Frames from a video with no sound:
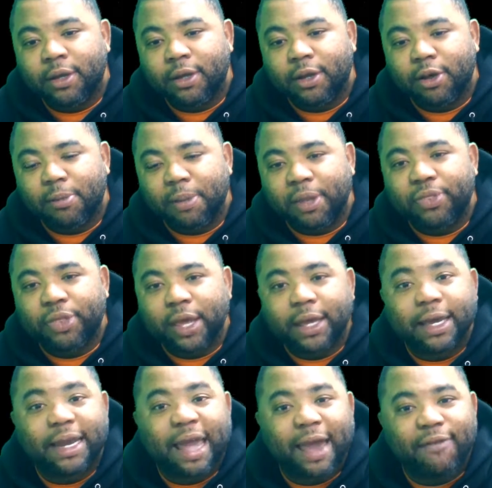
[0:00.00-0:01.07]

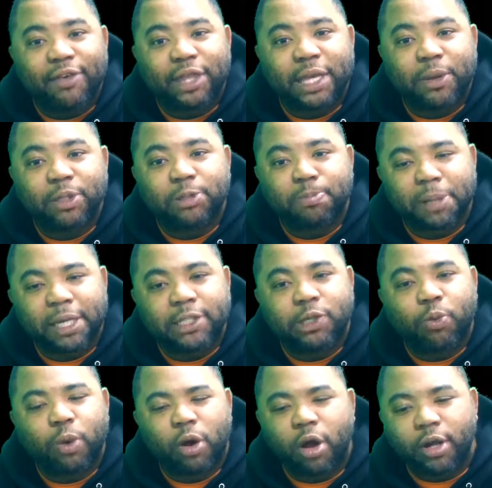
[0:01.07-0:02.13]
Thinking everything was peachy.
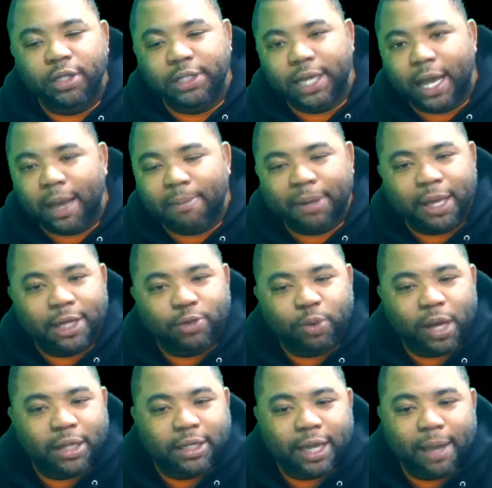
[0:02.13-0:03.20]
We were on time because
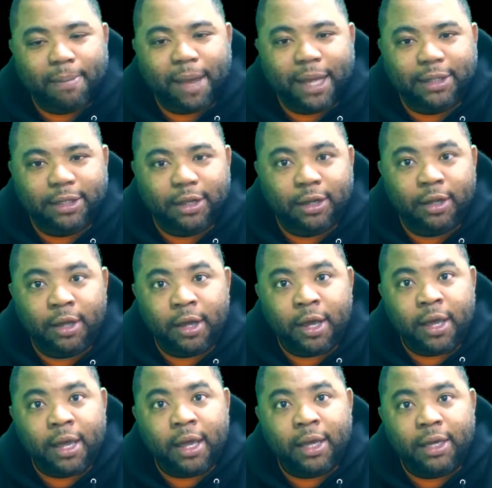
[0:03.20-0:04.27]
we had to get back to
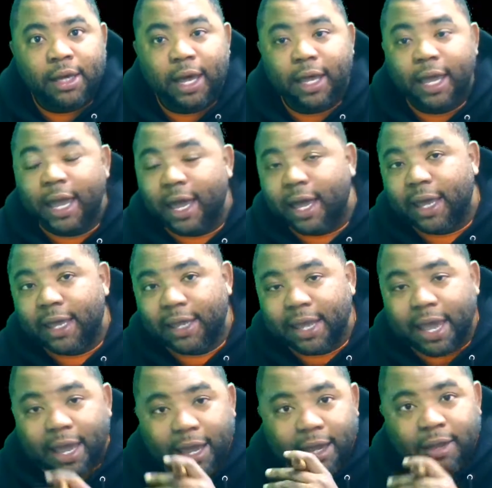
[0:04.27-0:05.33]
like
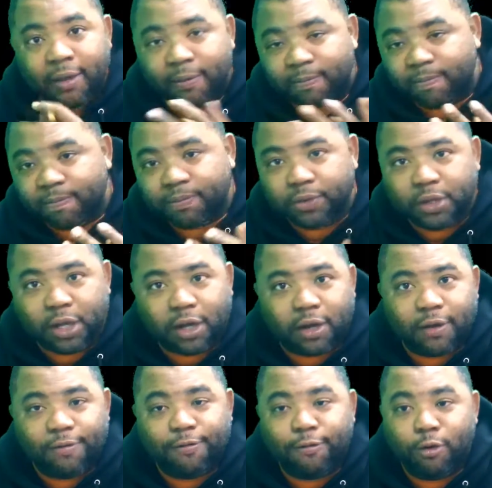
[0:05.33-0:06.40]
EA,
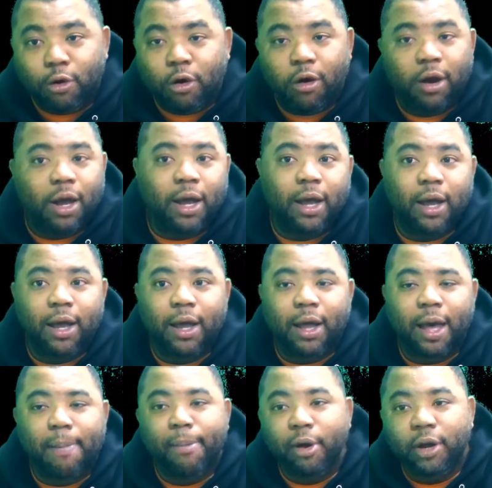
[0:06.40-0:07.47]
for a
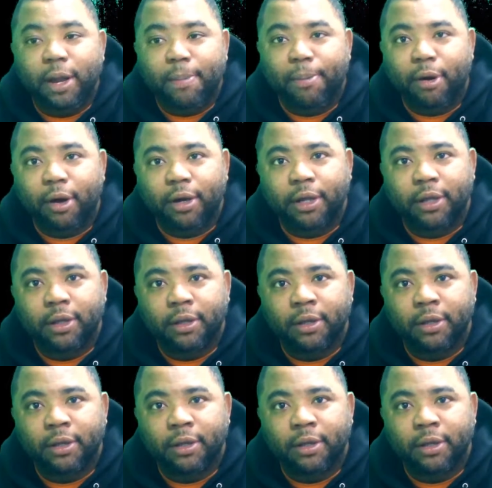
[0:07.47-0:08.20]
birthday party.